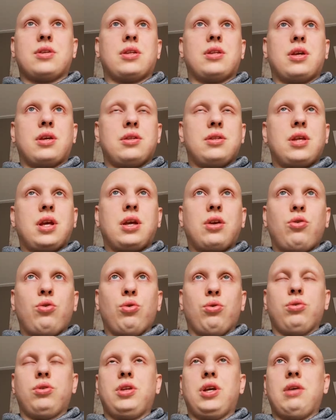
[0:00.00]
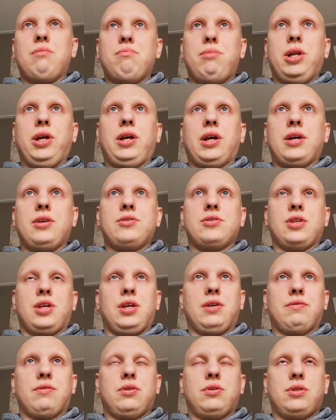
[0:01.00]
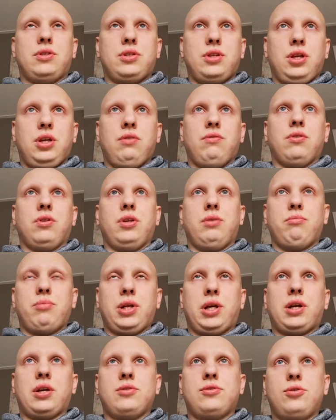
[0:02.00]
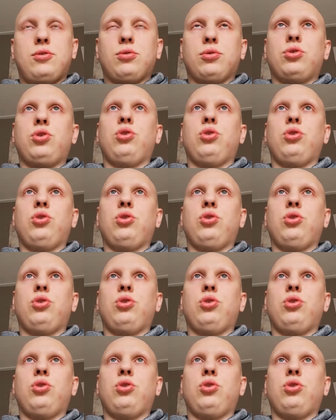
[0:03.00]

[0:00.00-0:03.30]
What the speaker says: The good implicates evil, and the evil implicates good.